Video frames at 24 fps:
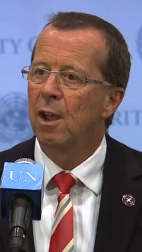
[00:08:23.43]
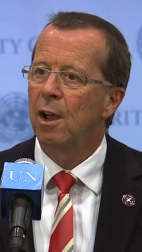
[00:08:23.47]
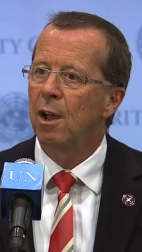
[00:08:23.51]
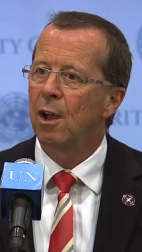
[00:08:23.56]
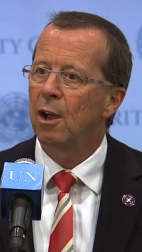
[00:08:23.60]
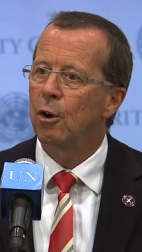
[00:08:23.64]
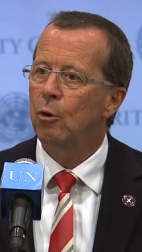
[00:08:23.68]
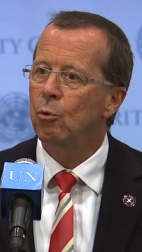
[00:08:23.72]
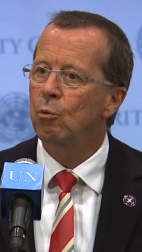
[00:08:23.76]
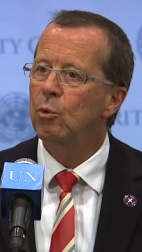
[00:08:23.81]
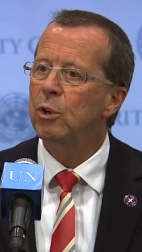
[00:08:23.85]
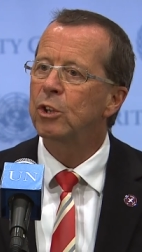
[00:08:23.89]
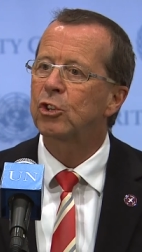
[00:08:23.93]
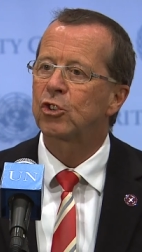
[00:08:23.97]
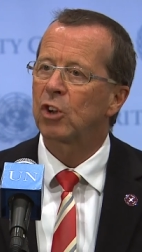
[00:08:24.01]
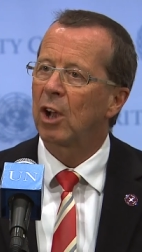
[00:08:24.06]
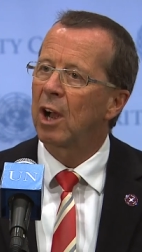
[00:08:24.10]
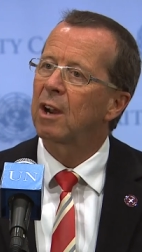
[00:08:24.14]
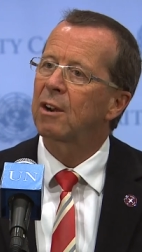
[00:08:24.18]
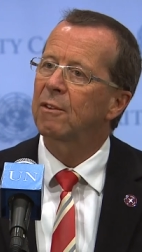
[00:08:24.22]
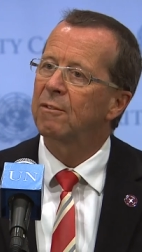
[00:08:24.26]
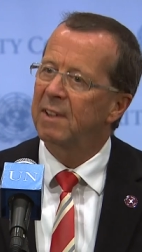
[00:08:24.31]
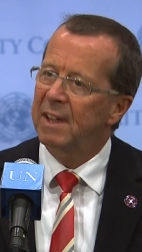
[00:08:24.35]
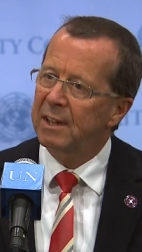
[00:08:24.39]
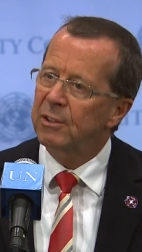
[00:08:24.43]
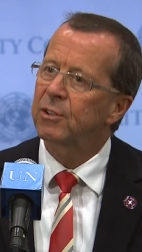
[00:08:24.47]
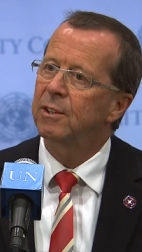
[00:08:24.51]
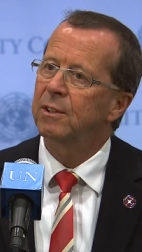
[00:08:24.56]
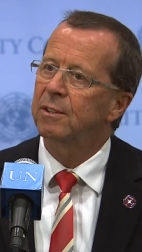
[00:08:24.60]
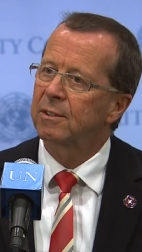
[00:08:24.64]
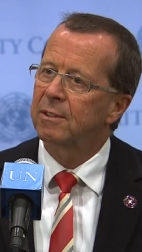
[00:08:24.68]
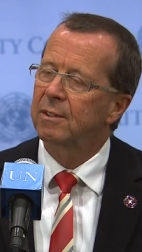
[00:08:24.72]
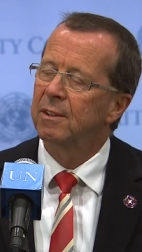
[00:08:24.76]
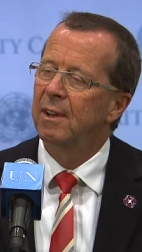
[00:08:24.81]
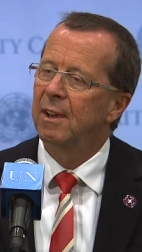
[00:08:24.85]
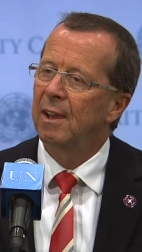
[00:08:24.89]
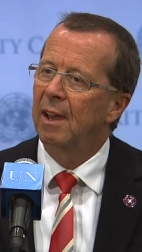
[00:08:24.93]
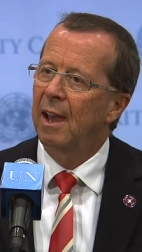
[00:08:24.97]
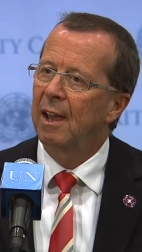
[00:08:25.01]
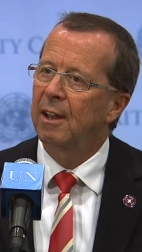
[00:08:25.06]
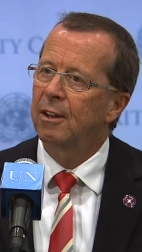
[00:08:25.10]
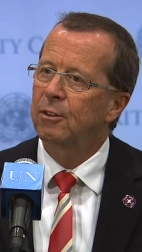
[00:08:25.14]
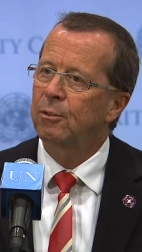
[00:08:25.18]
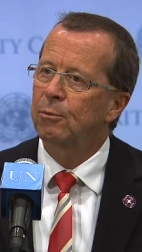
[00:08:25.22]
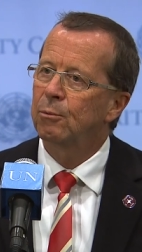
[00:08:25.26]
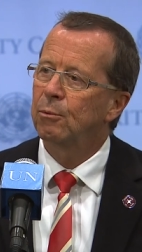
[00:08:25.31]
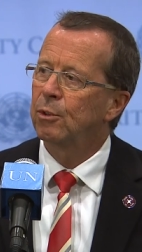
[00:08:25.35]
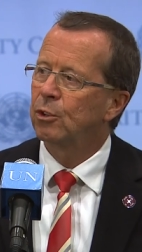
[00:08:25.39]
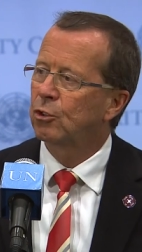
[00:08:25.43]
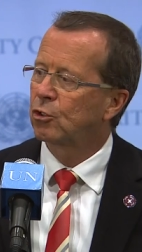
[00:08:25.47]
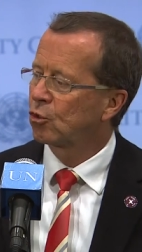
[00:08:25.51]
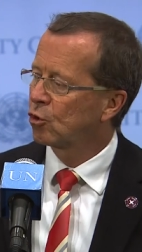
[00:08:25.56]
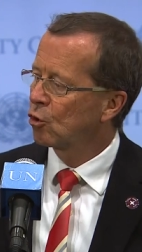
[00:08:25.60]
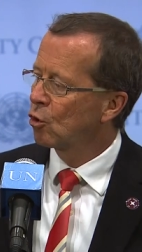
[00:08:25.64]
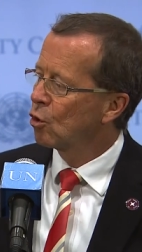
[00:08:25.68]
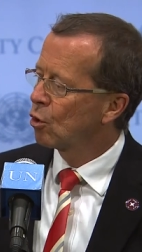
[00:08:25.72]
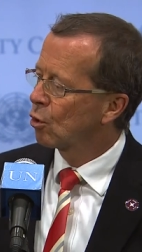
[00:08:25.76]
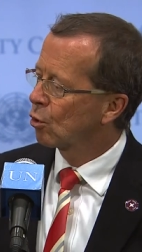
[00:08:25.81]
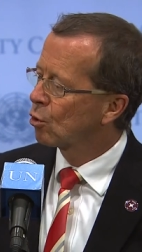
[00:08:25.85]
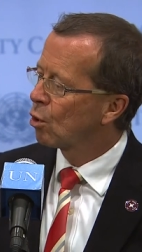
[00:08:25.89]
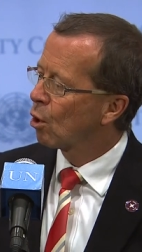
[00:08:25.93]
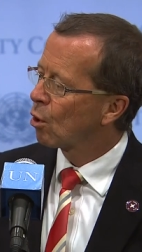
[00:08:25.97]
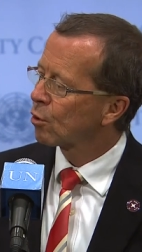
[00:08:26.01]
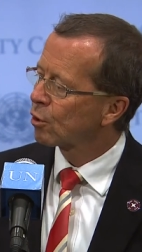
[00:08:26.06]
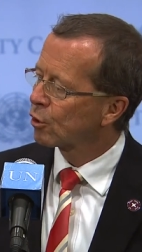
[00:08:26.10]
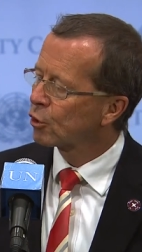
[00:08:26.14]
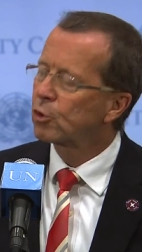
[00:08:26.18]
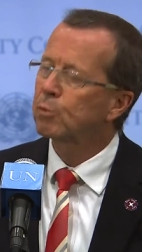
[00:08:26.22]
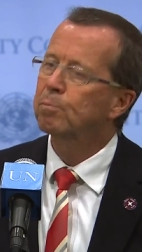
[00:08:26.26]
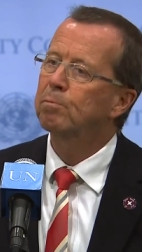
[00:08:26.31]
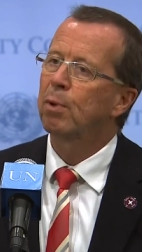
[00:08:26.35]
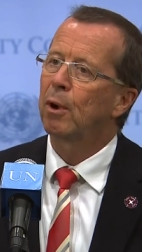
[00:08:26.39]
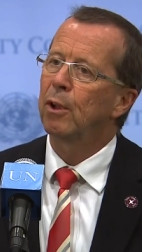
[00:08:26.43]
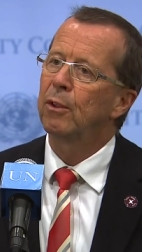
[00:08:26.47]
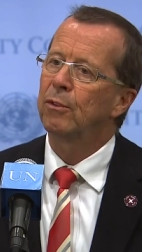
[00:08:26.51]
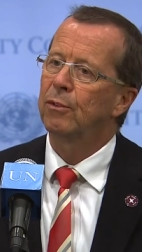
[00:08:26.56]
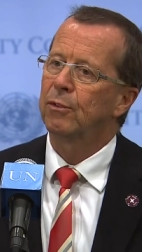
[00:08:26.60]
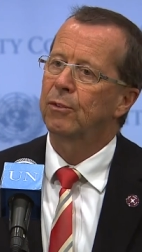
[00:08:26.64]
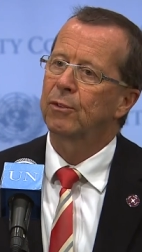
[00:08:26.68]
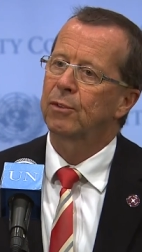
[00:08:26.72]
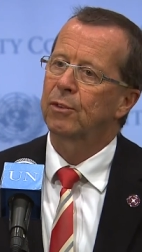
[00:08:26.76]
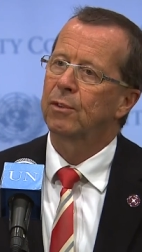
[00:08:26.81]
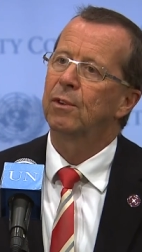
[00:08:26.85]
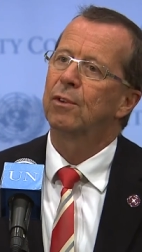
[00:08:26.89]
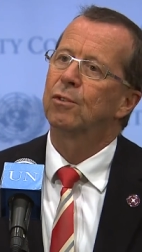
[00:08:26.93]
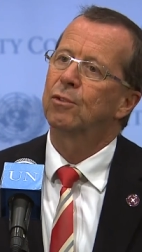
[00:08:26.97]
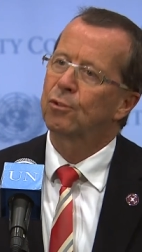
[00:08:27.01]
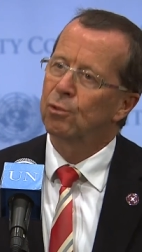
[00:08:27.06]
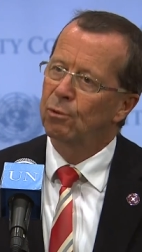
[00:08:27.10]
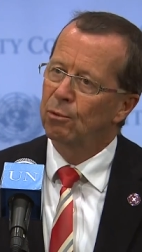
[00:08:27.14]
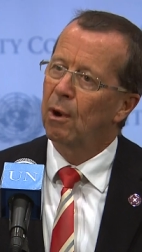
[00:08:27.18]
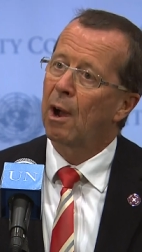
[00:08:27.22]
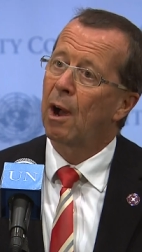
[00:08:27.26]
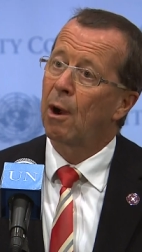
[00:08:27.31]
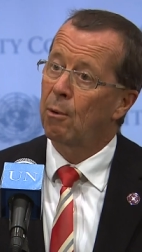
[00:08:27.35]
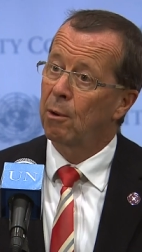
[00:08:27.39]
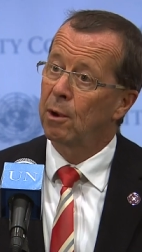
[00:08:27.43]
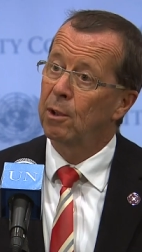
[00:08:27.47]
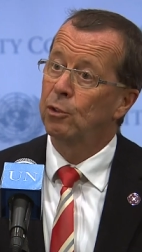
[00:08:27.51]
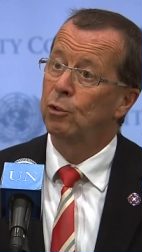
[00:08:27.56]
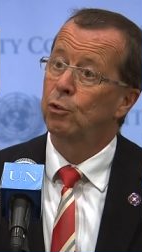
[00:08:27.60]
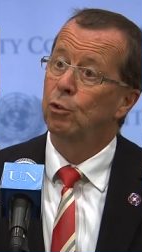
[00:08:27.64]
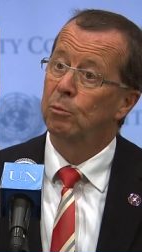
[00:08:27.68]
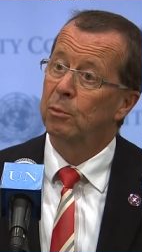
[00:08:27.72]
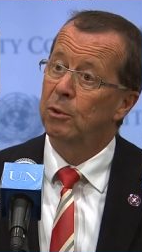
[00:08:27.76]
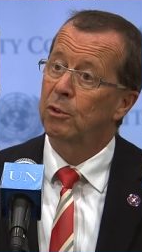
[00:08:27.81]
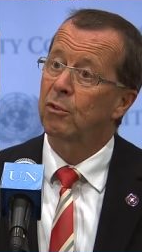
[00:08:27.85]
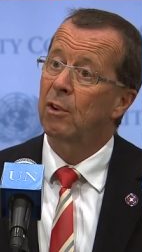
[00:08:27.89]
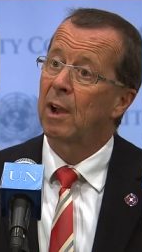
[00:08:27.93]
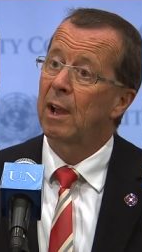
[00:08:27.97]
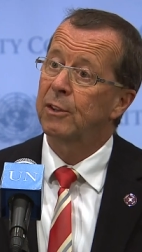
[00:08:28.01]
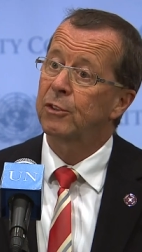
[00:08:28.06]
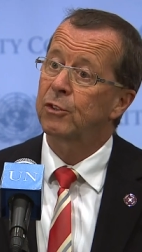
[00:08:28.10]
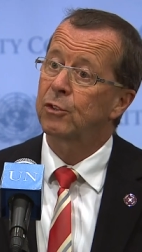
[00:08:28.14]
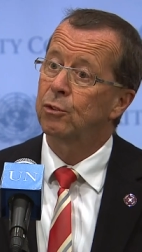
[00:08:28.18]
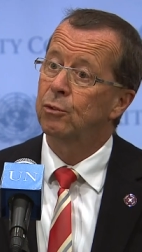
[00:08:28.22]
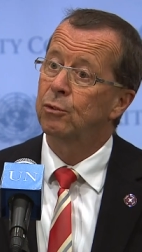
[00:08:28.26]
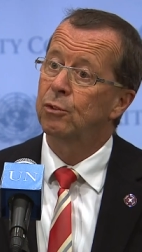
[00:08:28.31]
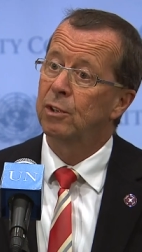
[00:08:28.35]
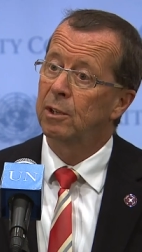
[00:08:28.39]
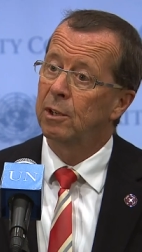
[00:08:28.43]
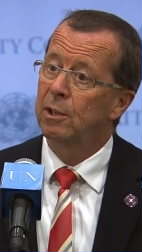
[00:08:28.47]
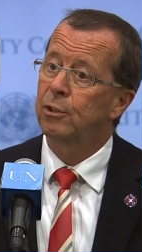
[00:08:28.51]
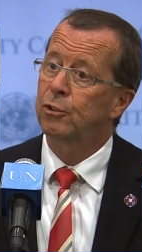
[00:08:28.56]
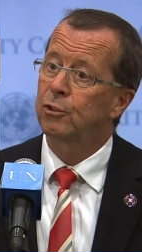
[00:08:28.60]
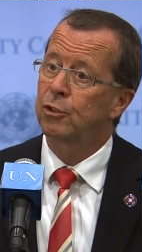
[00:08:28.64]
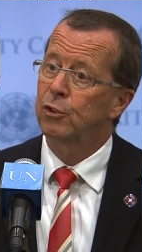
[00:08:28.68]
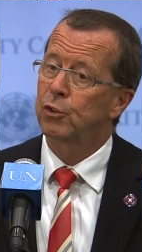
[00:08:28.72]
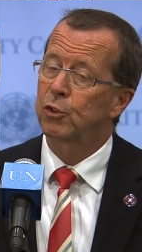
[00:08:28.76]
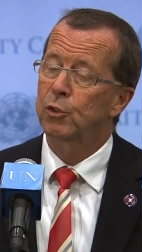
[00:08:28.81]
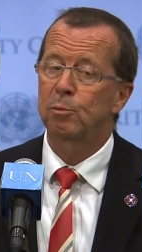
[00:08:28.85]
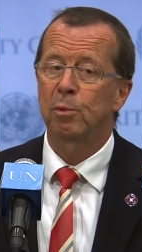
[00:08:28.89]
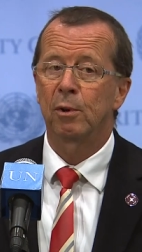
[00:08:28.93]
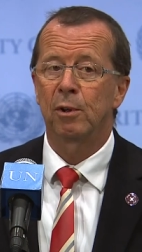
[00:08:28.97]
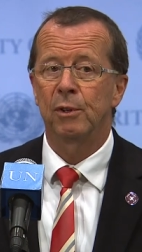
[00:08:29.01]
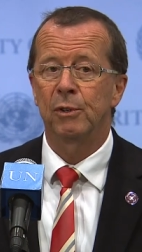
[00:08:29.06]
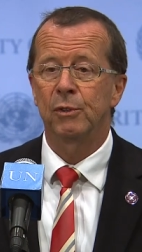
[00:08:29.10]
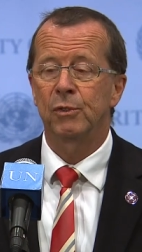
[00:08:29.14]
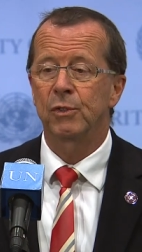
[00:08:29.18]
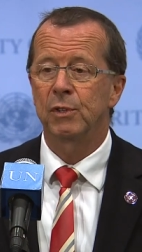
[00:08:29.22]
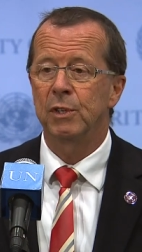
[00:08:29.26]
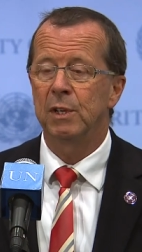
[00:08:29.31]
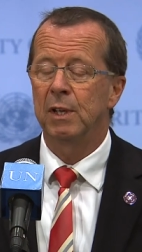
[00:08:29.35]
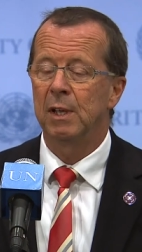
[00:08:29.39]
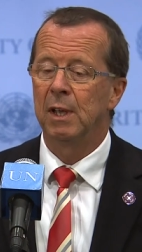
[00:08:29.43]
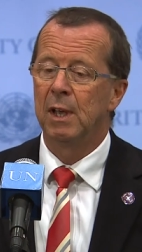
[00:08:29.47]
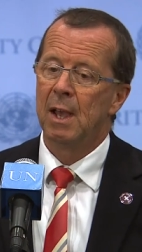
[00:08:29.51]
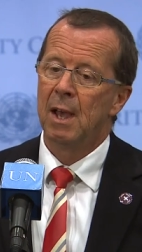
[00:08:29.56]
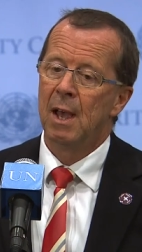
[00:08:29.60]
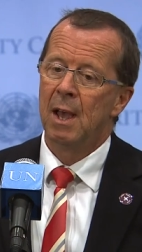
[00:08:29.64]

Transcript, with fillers: uh, which are vetted and which correspond to our human rights due diligence policy.